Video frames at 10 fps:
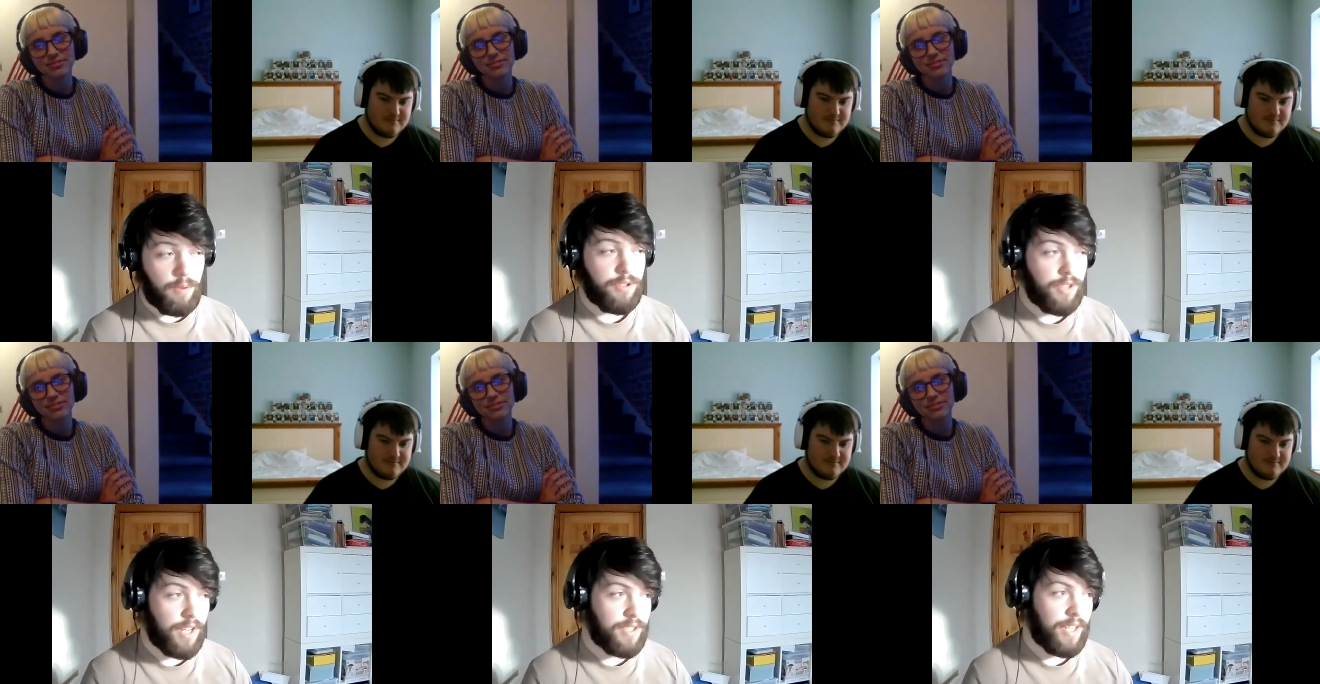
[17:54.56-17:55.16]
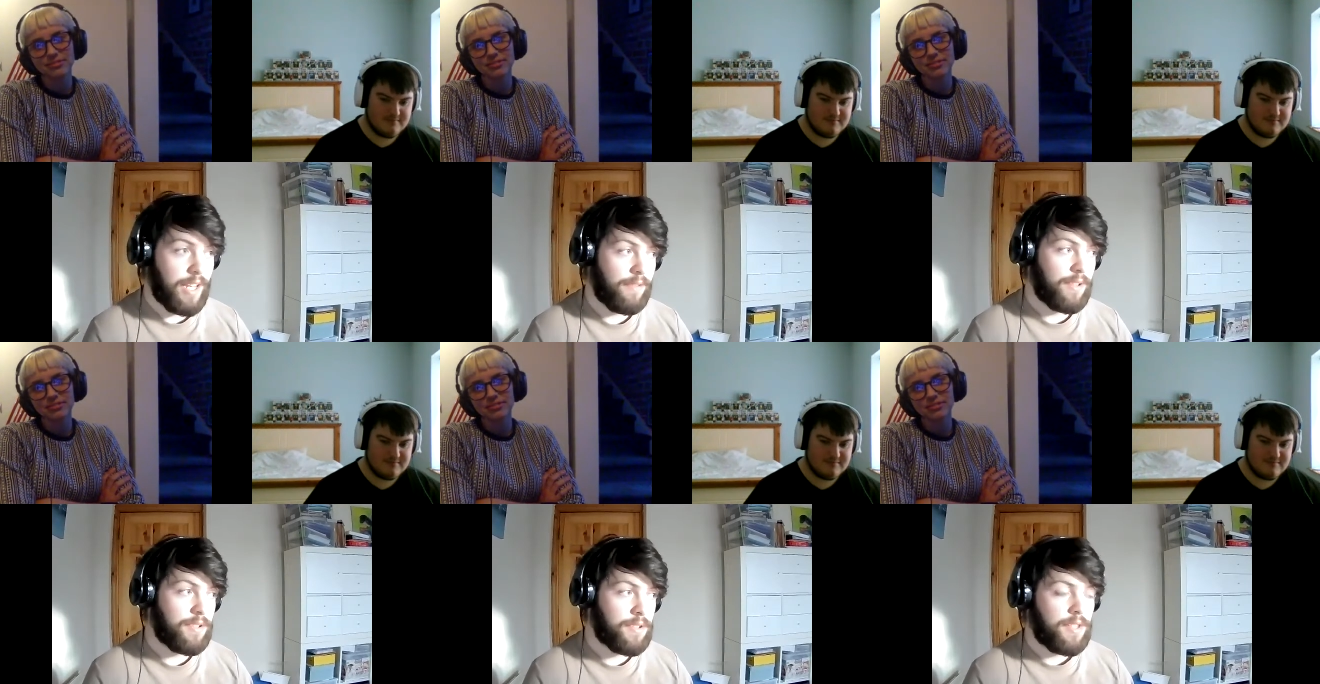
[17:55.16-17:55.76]
Speaker 1: chance I have this.
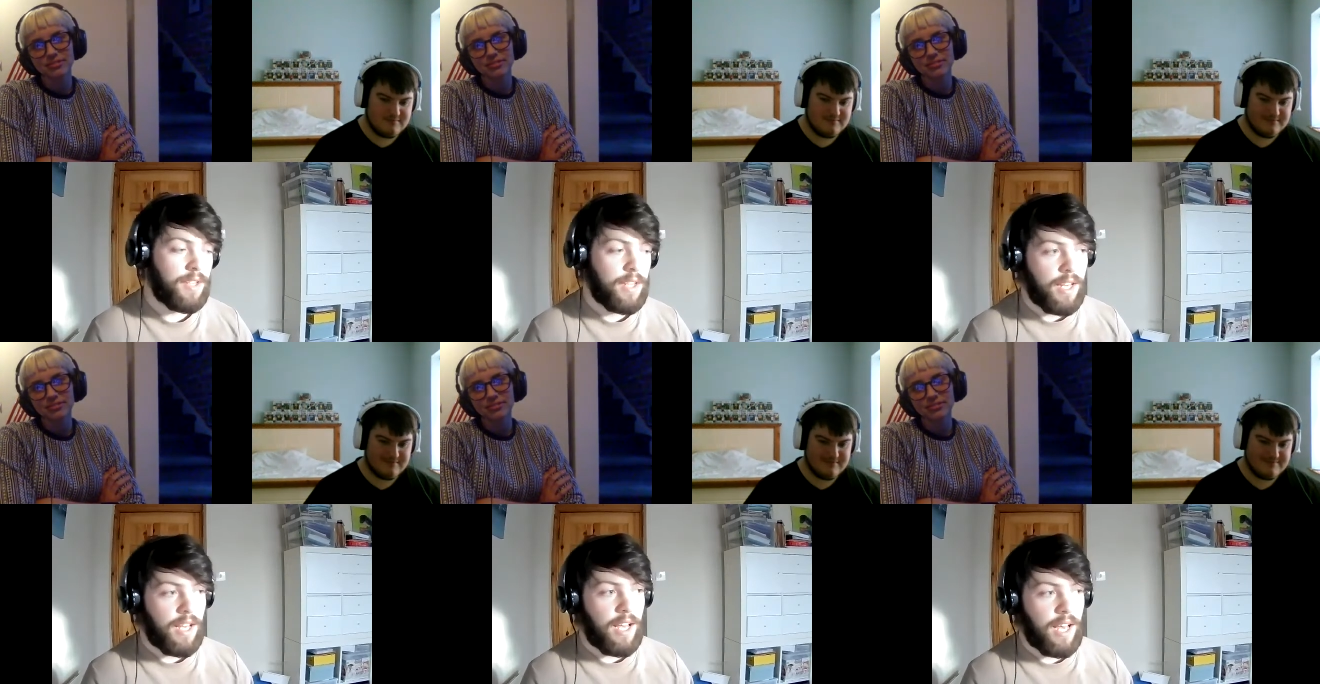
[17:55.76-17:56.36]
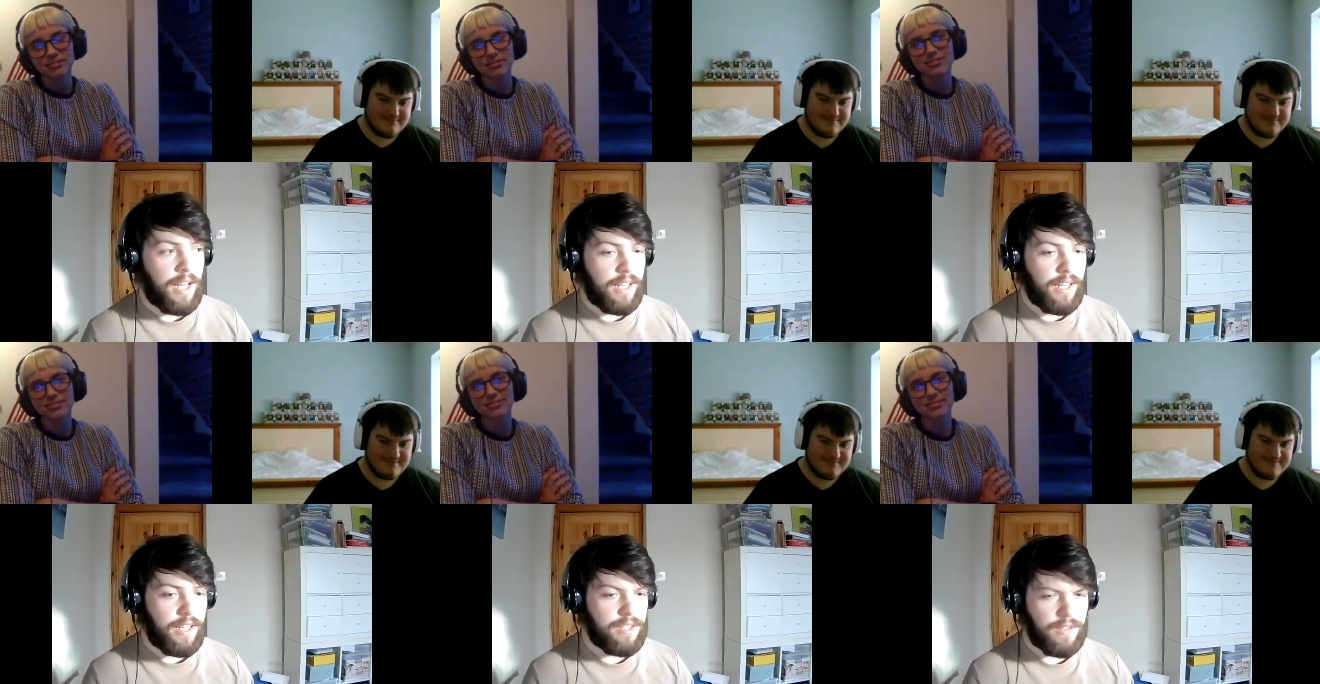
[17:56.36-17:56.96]
And
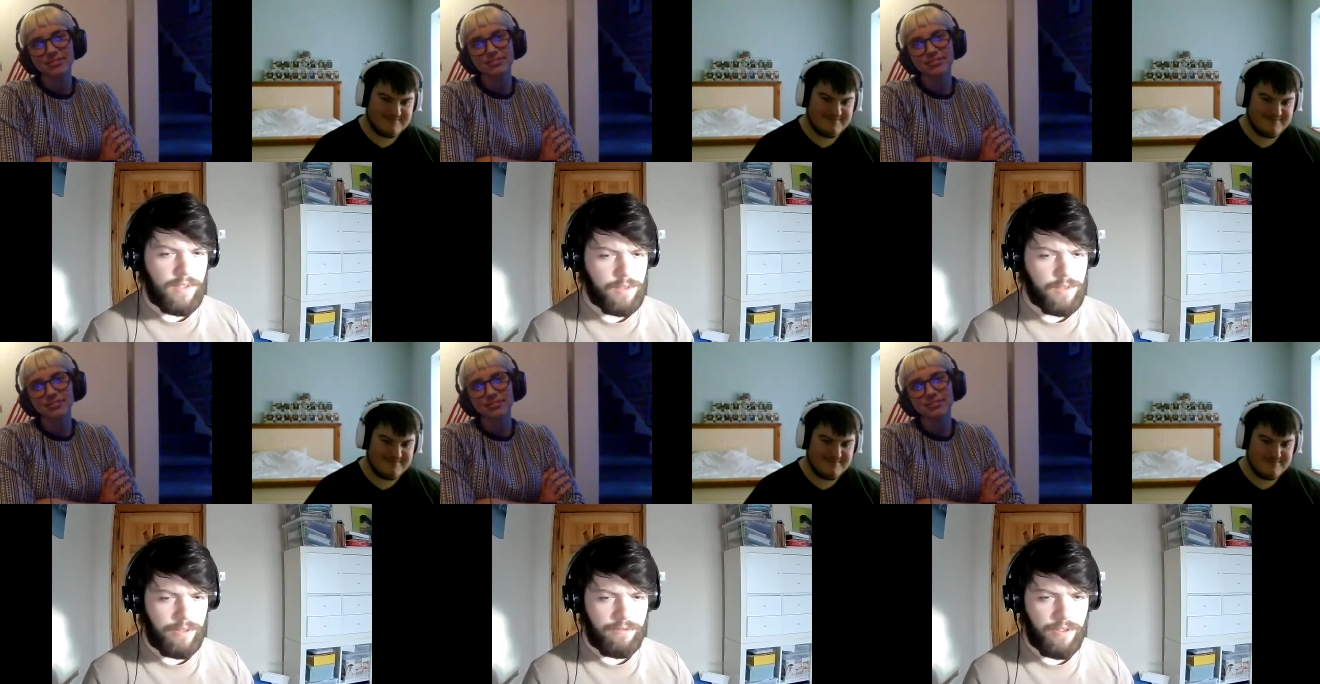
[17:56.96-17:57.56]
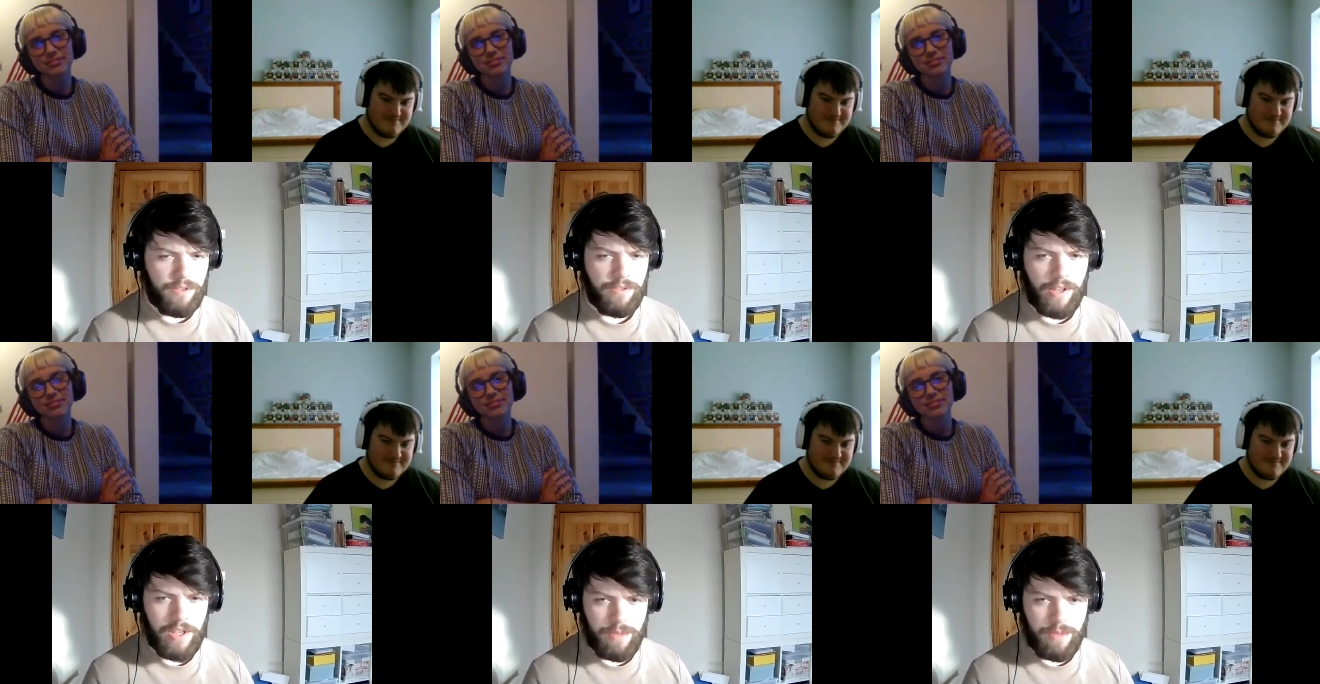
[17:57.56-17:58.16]
it's actually something like 50,000
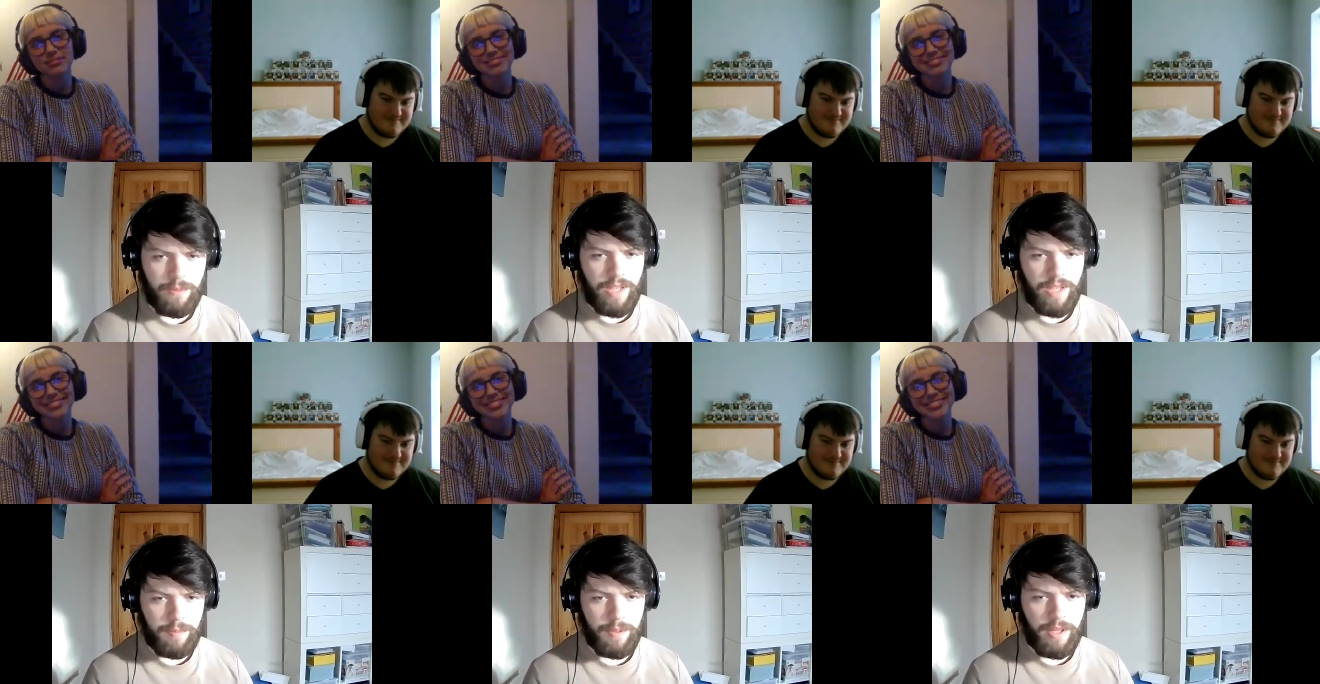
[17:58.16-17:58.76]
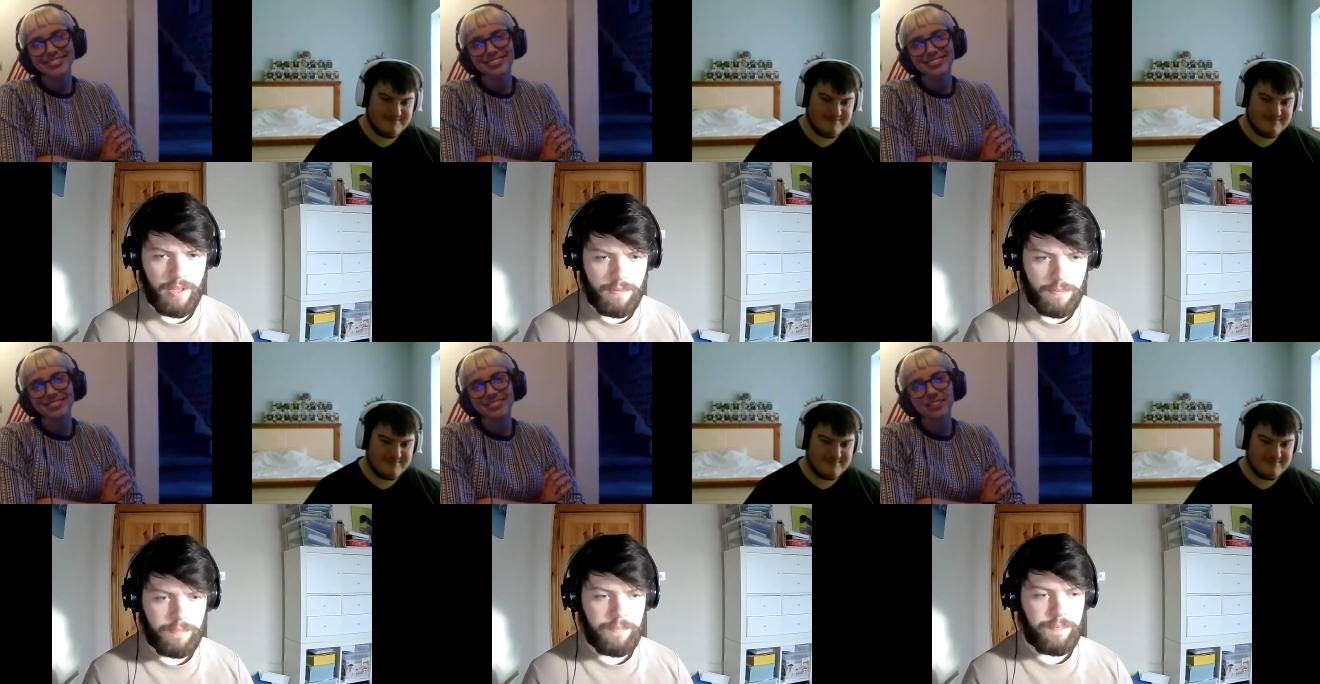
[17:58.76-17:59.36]
people had applied.
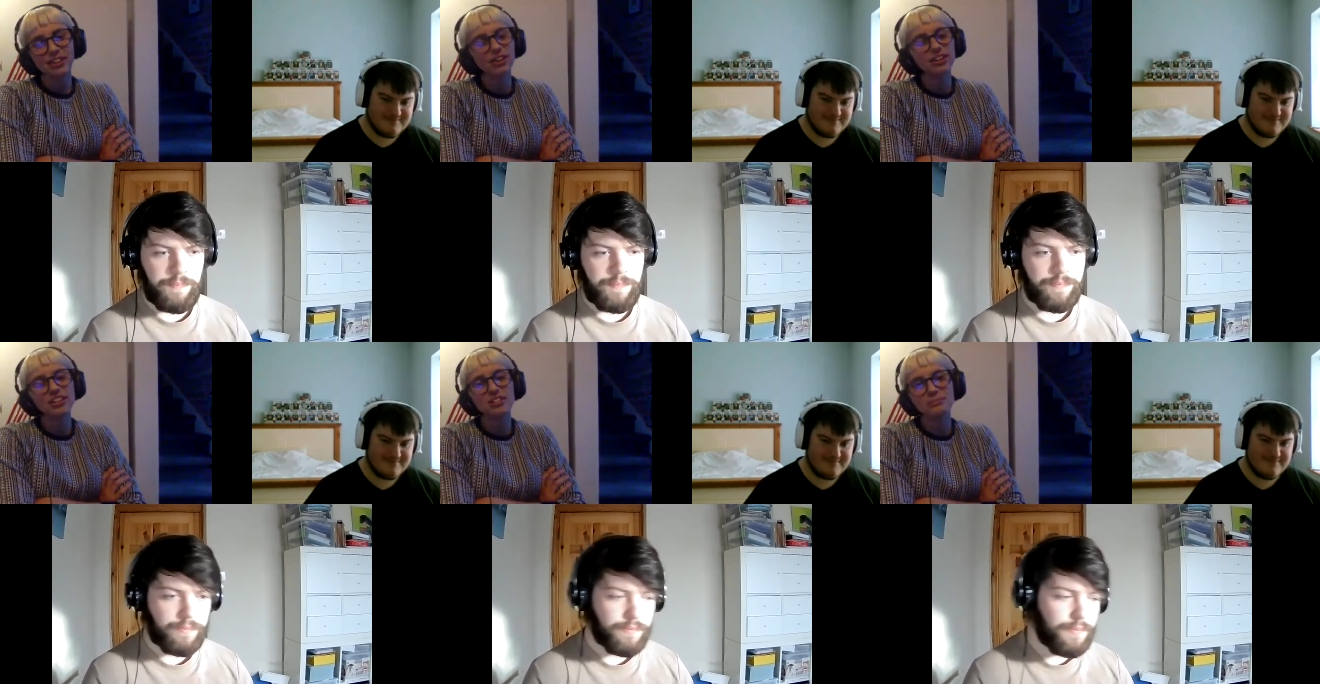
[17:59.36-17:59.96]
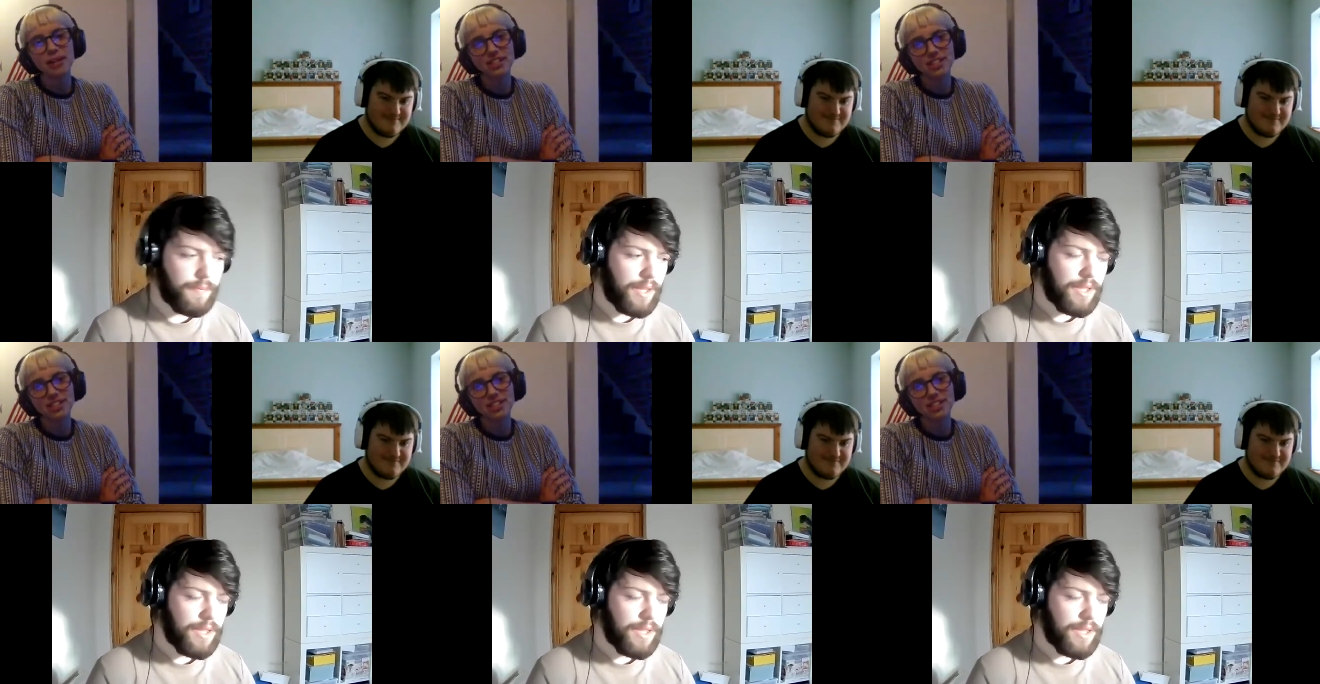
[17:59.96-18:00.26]
Speaker 2: Oh, could you imagine?